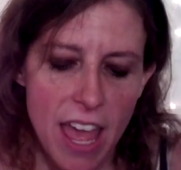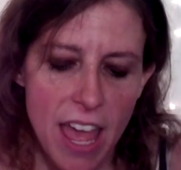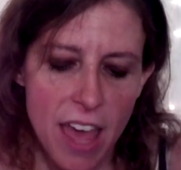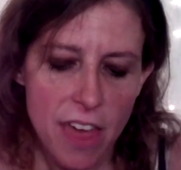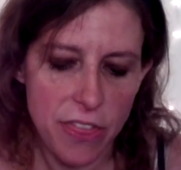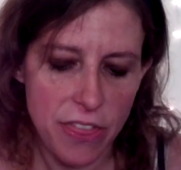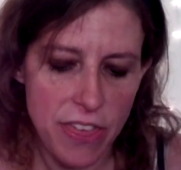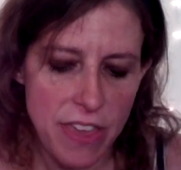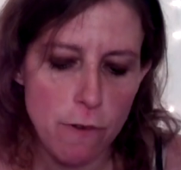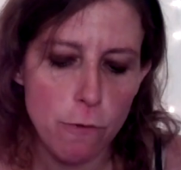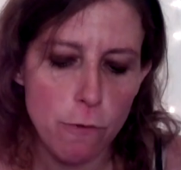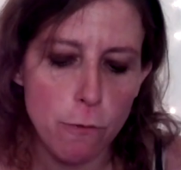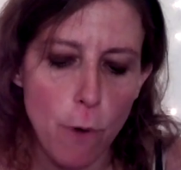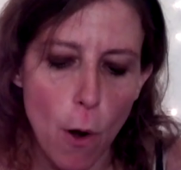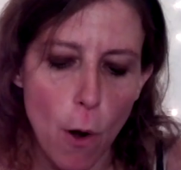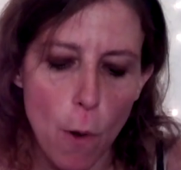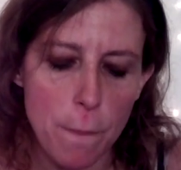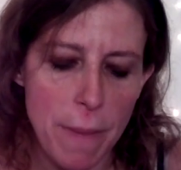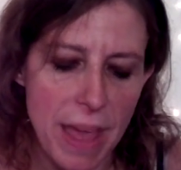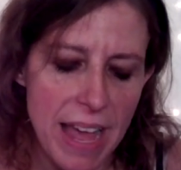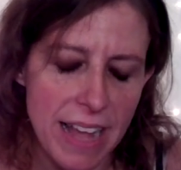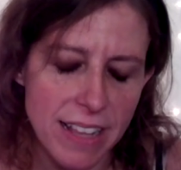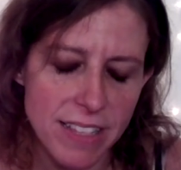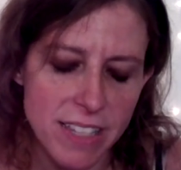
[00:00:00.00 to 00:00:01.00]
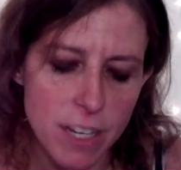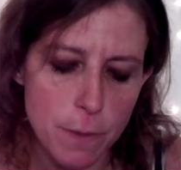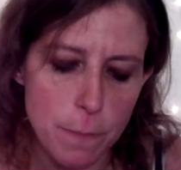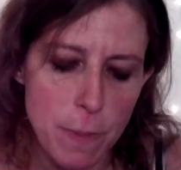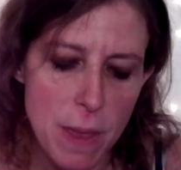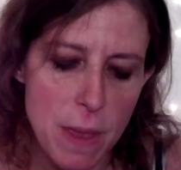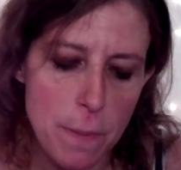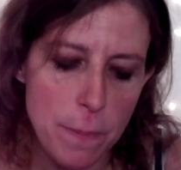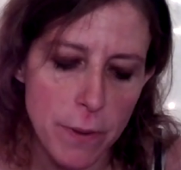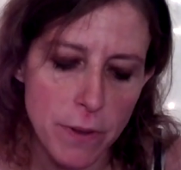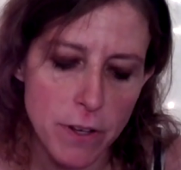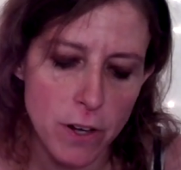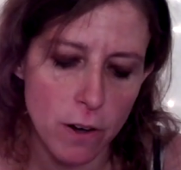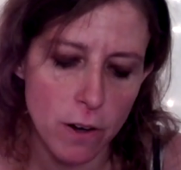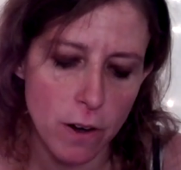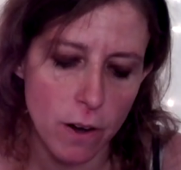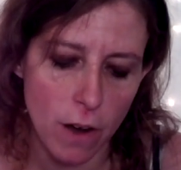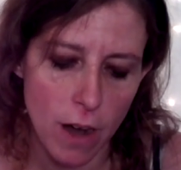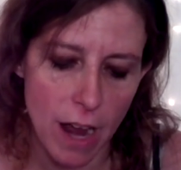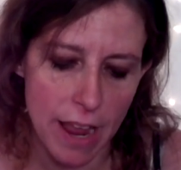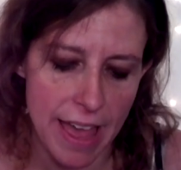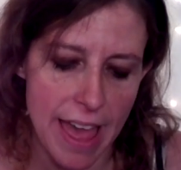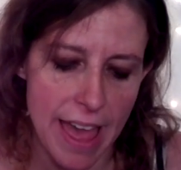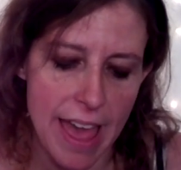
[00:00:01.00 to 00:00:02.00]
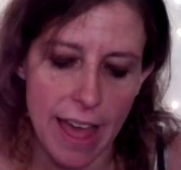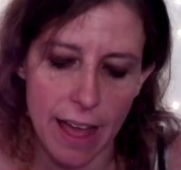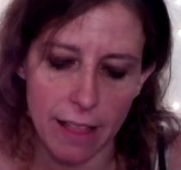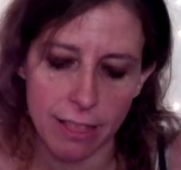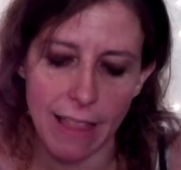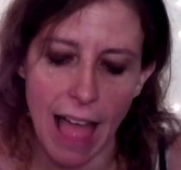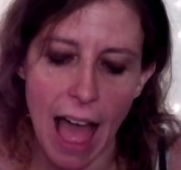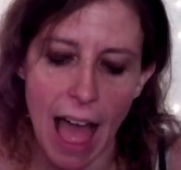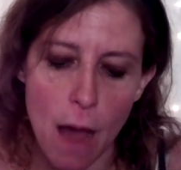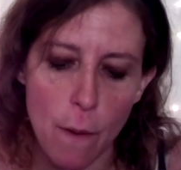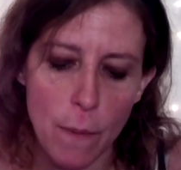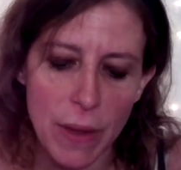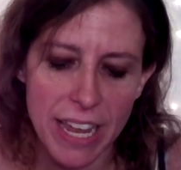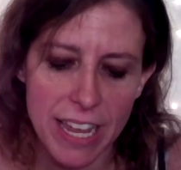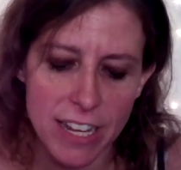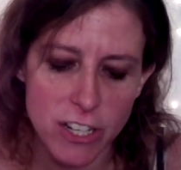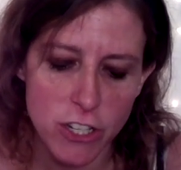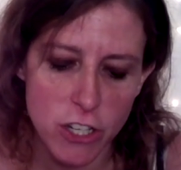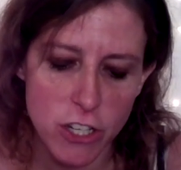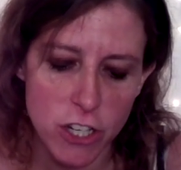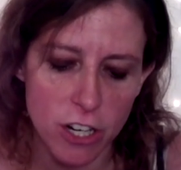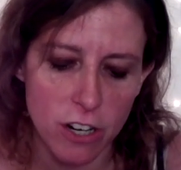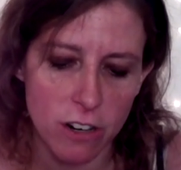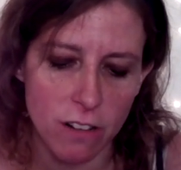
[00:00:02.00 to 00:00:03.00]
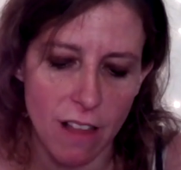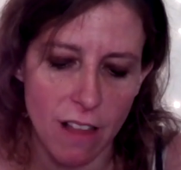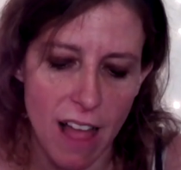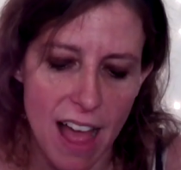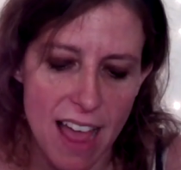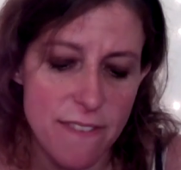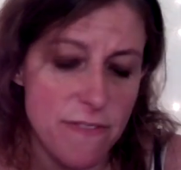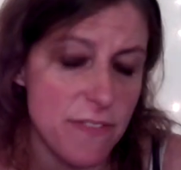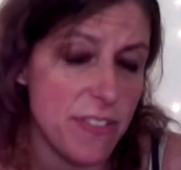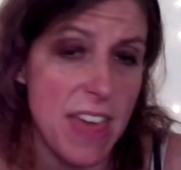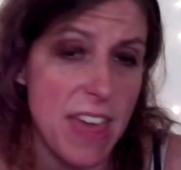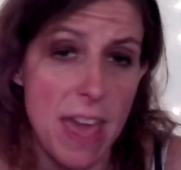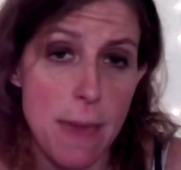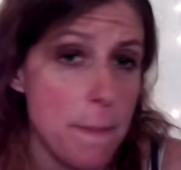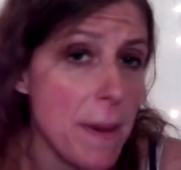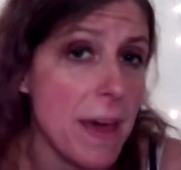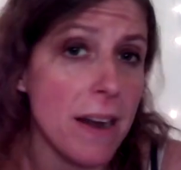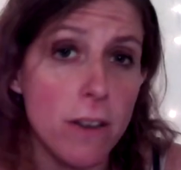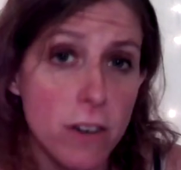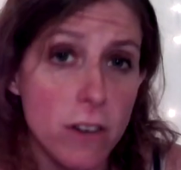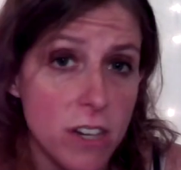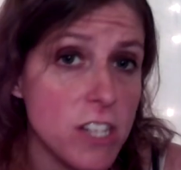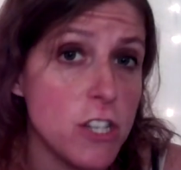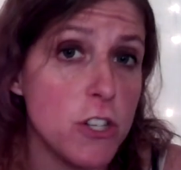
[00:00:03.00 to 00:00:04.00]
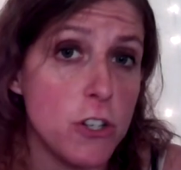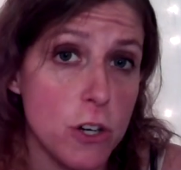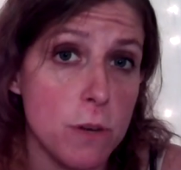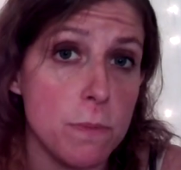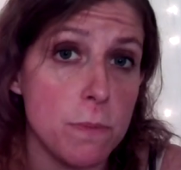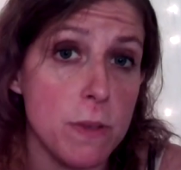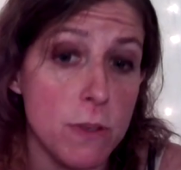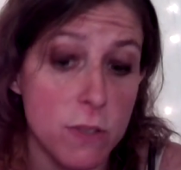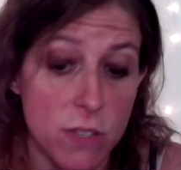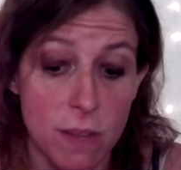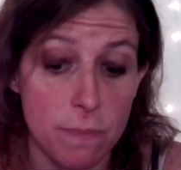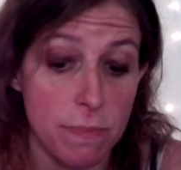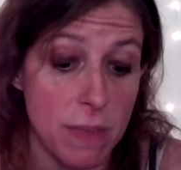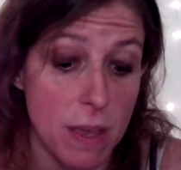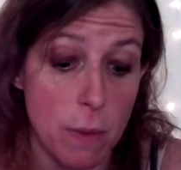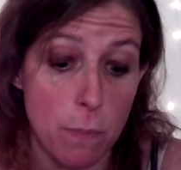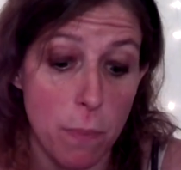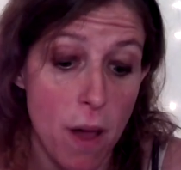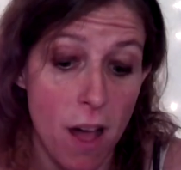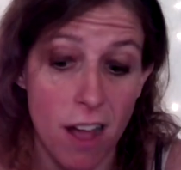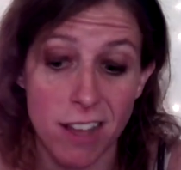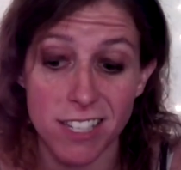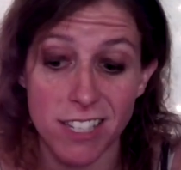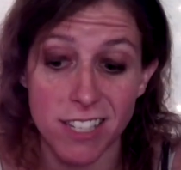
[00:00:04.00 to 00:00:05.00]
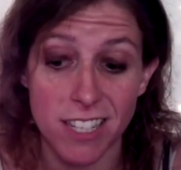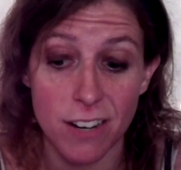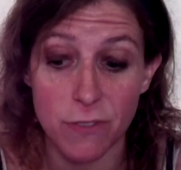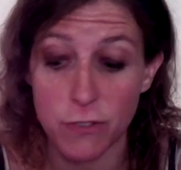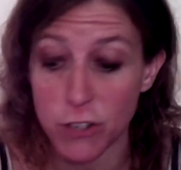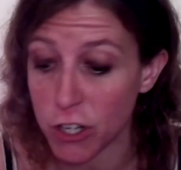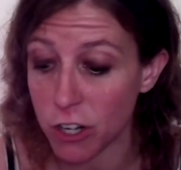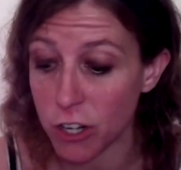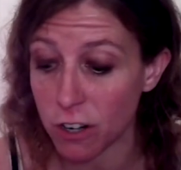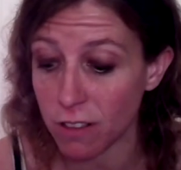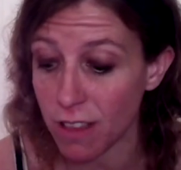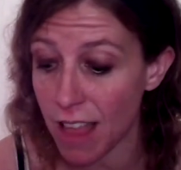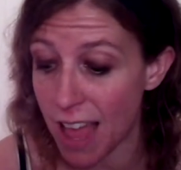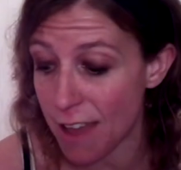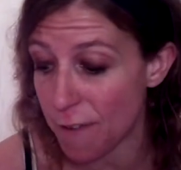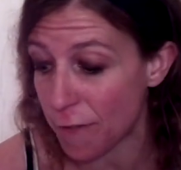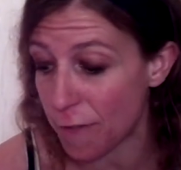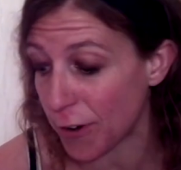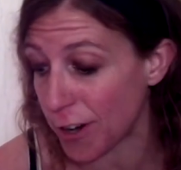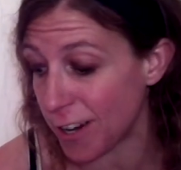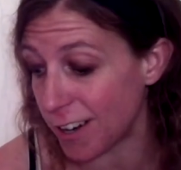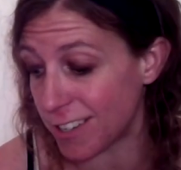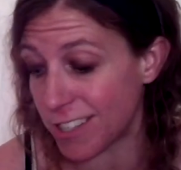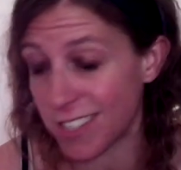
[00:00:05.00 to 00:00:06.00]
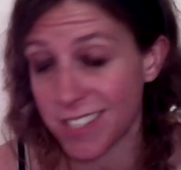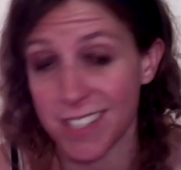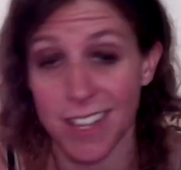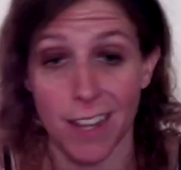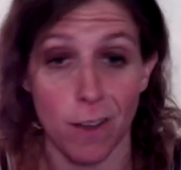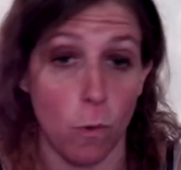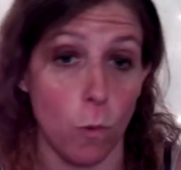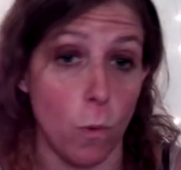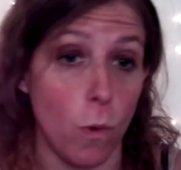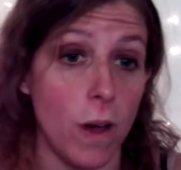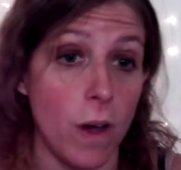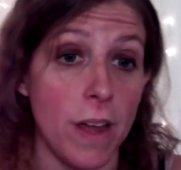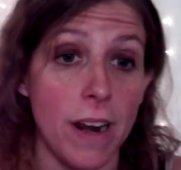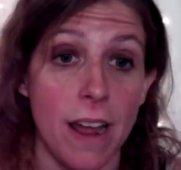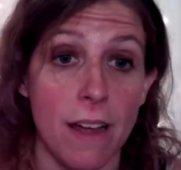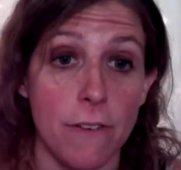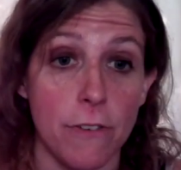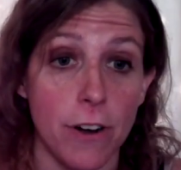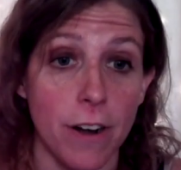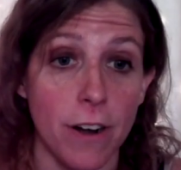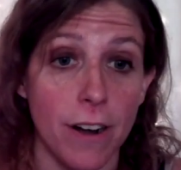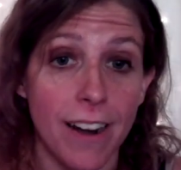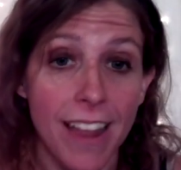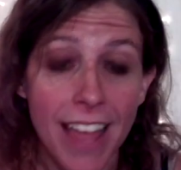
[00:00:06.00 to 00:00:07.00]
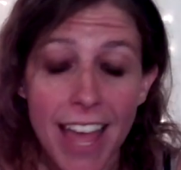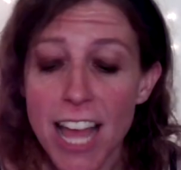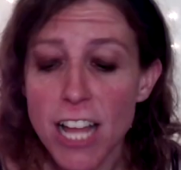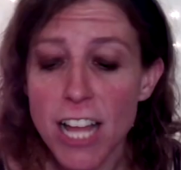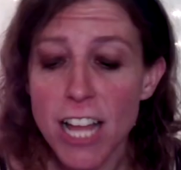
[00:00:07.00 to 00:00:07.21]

The romantic people you're allowing into your life, they better contribute something positive to your life, or you're just like, whatever.